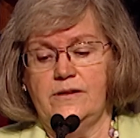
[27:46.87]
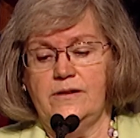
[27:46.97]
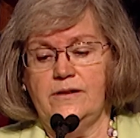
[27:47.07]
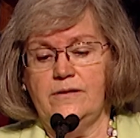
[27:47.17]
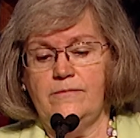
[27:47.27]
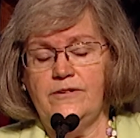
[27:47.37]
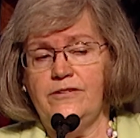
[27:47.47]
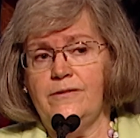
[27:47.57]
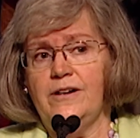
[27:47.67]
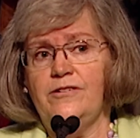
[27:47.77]
What's
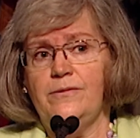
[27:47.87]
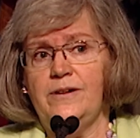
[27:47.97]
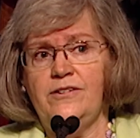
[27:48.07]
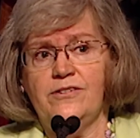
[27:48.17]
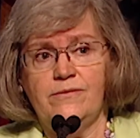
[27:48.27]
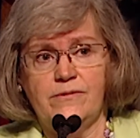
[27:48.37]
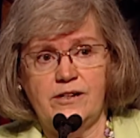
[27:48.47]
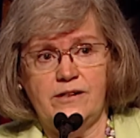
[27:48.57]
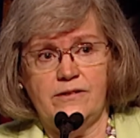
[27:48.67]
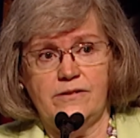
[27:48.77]
the graduation
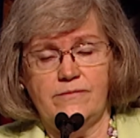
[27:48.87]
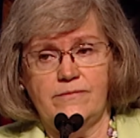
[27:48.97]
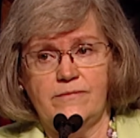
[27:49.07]
rate?